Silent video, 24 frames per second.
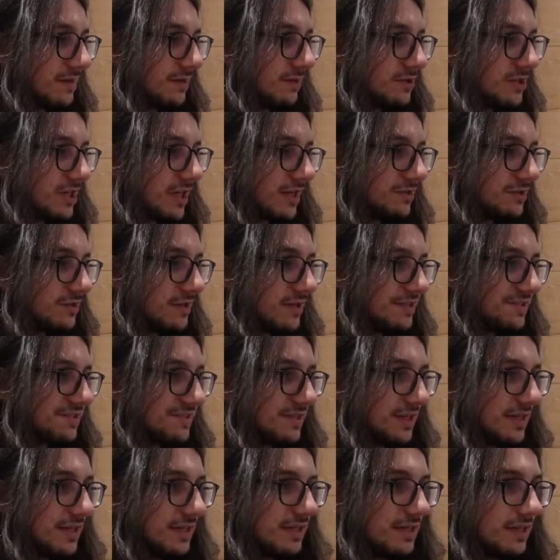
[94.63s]
you change this
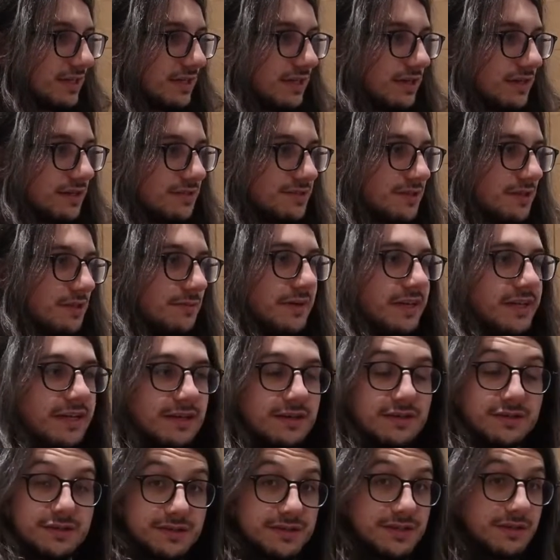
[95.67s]
star to the
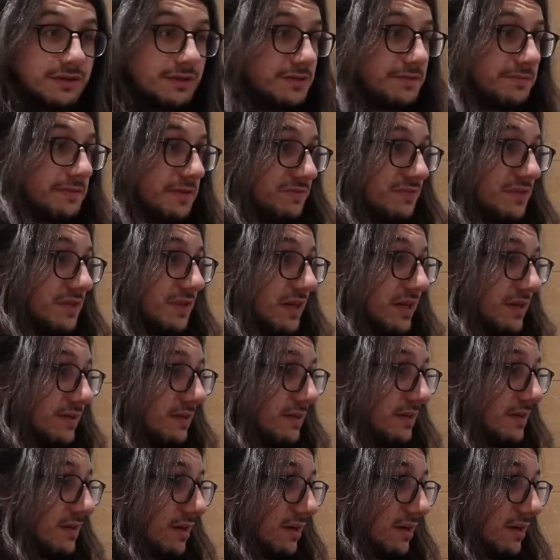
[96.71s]
minute, 0 to 59.